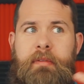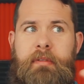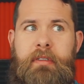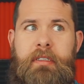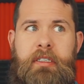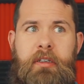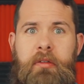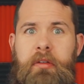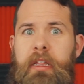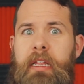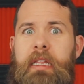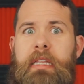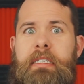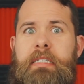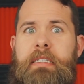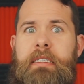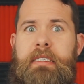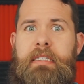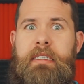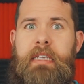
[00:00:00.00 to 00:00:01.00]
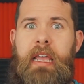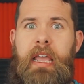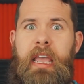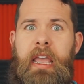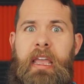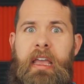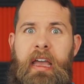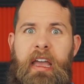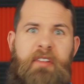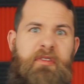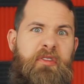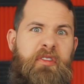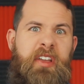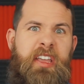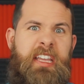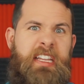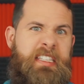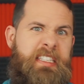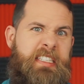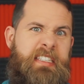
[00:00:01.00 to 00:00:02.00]
So needless to say, I
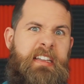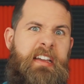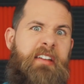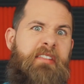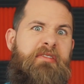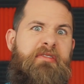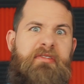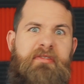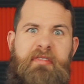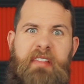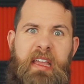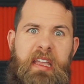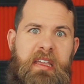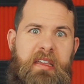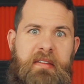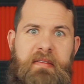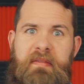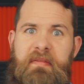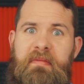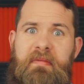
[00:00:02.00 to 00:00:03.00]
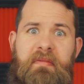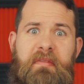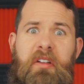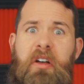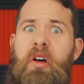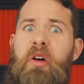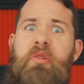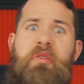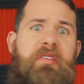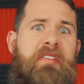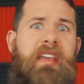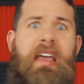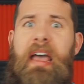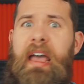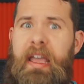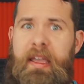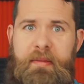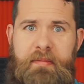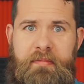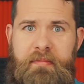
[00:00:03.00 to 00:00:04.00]
forget stuff like all the
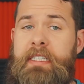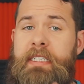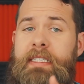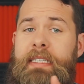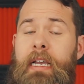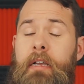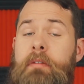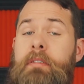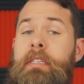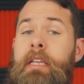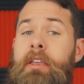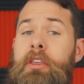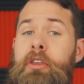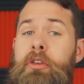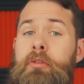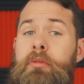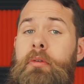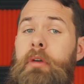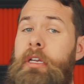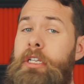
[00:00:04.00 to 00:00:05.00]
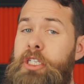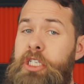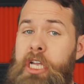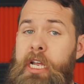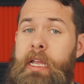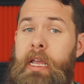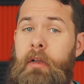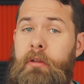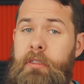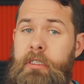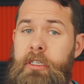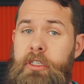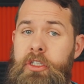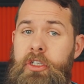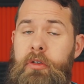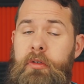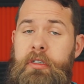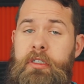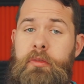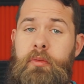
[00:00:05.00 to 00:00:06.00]
time. Now, if this sounds like you, check out
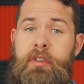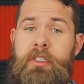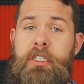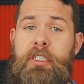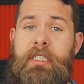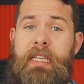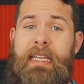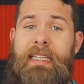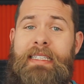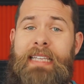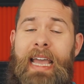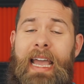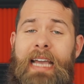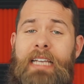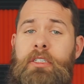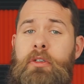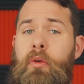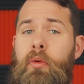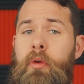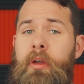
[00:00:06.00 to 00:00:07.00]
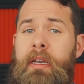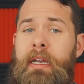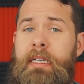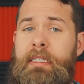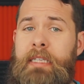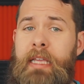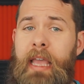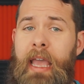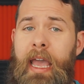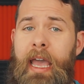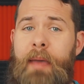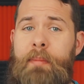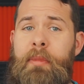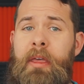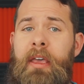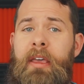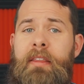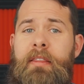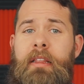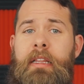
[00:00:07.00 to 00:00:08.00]
Todoist, which is a task organizing app
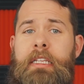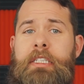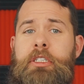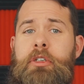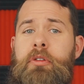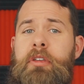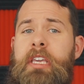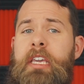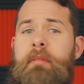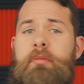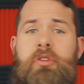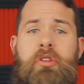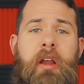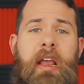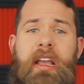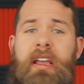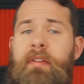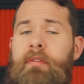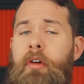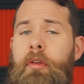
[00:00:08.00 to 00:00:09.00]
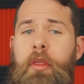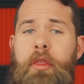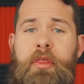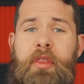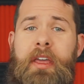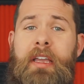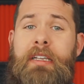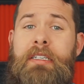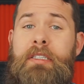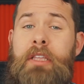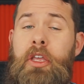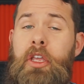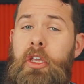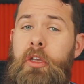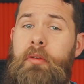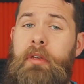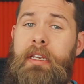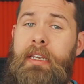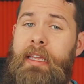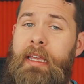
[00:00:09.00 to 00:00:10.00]
that lets you keep track of all the things that
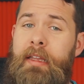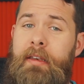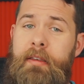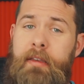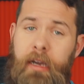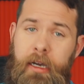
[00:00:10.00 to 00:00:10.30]
you need to get